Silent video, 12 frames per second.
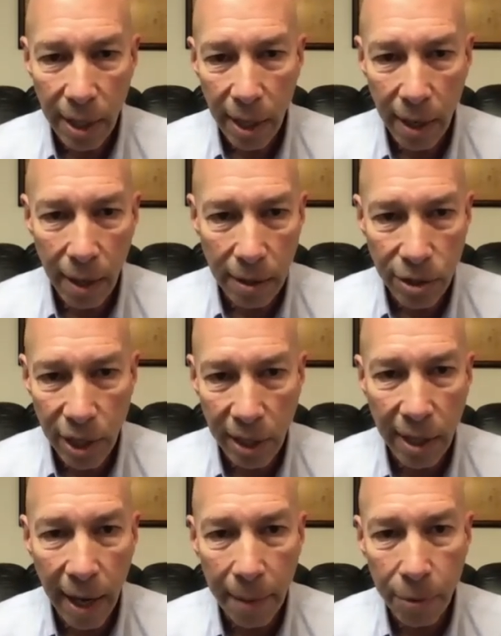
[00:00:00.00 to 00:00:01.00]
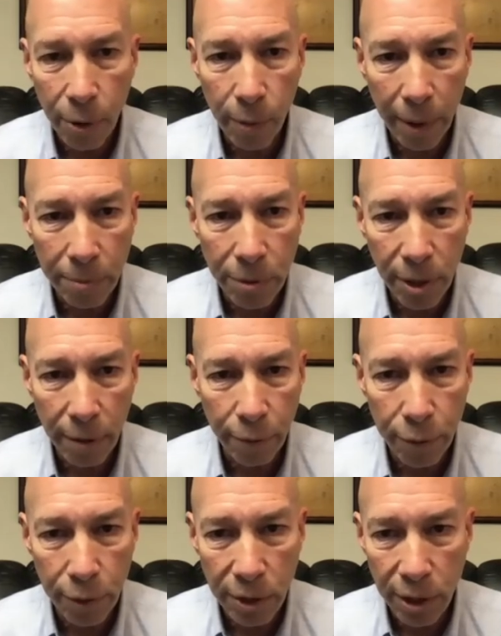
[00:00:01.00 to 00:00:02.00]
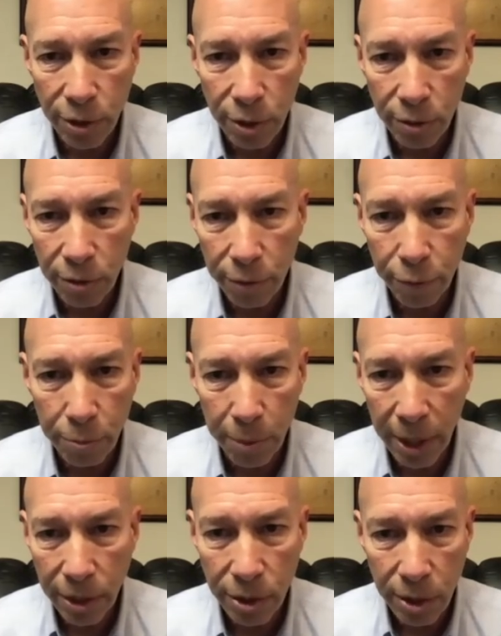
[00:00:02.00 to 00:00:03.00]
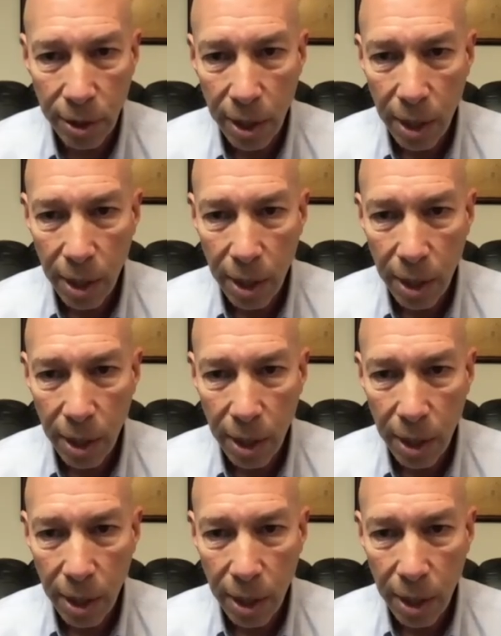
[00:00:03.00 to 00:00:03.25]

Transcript: Check the Hapco website for additional information.